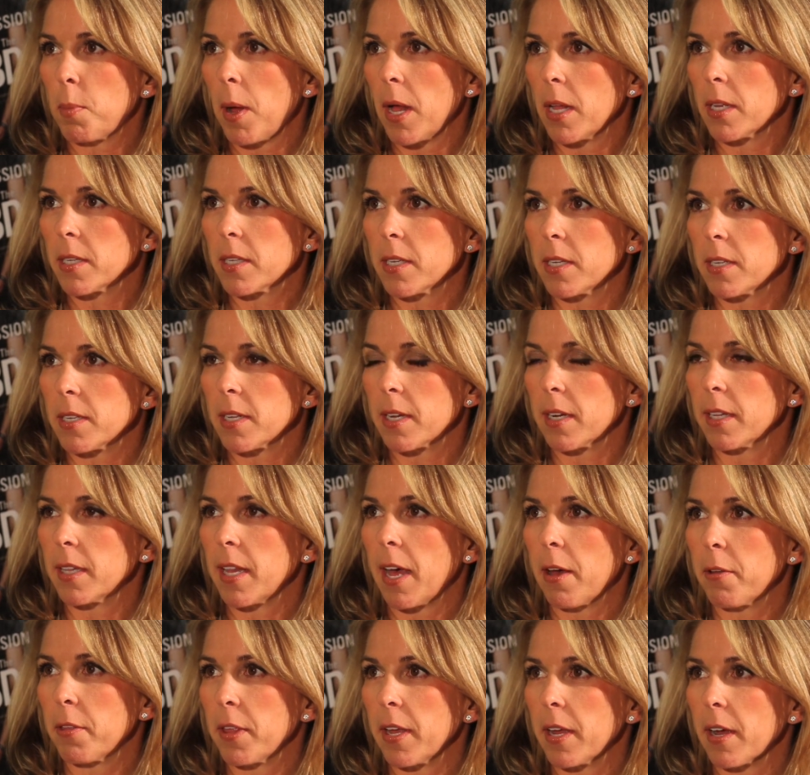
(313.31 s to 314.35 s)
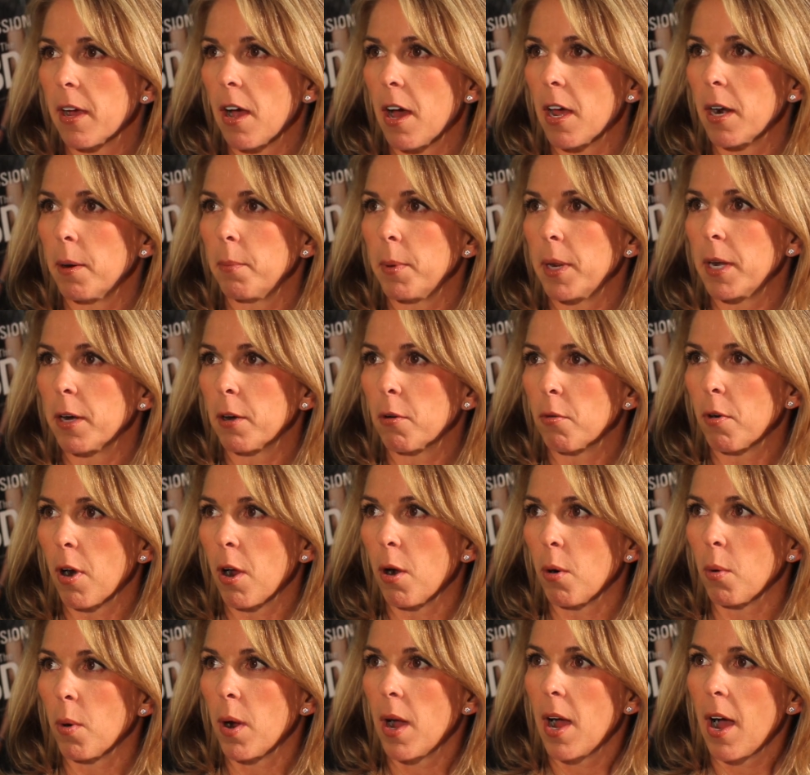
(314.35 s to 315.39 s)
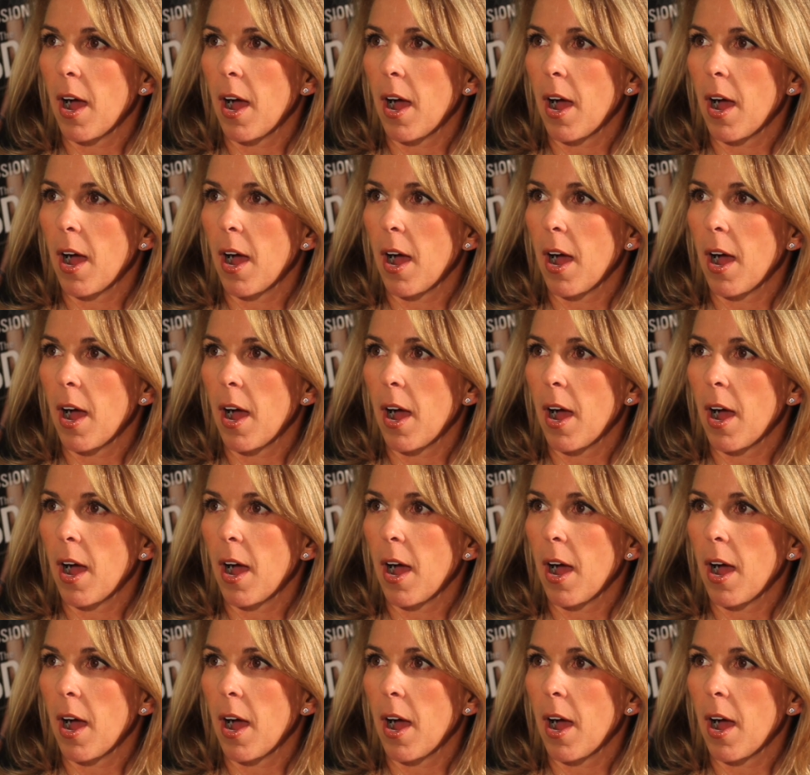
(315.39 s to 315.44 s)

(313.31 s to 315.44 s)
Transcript: policies that allow the economy to grow.